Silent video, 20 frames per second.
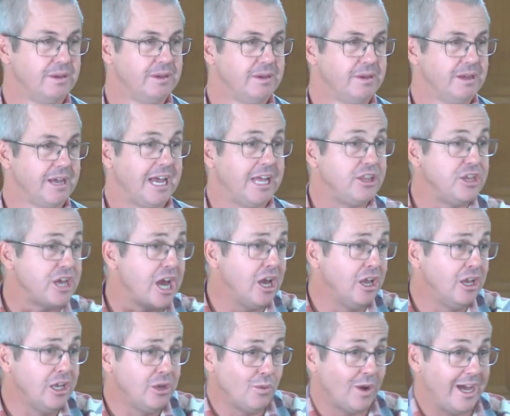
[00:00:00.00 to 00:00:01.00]
And the
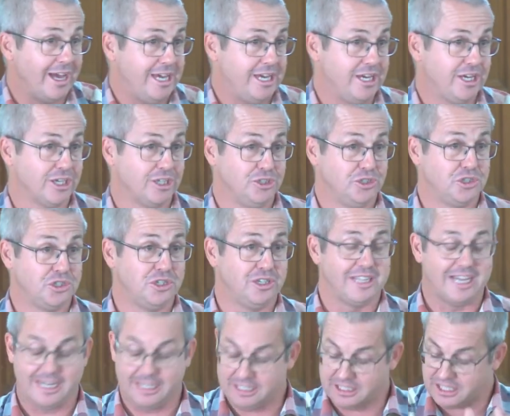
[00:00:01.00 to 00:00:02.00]
only way he can do
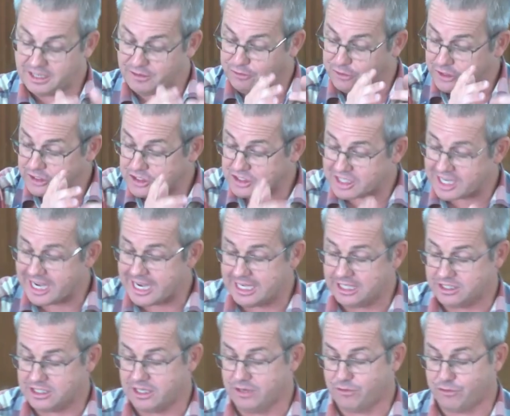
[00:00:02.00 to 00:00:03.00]
that is if he
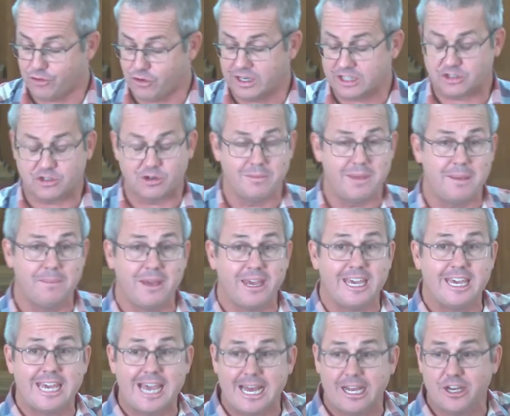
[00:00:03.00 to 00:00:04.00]
stands in for us. Remember,
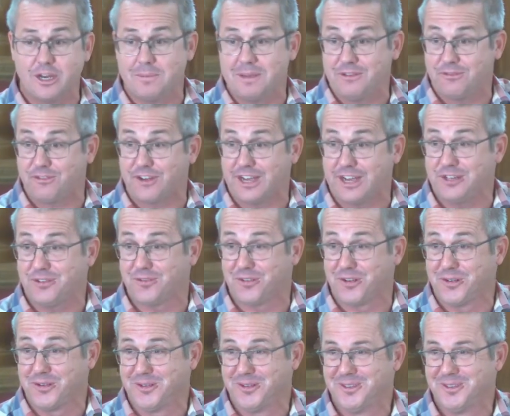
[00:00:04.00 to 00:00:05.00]
he had to be faithful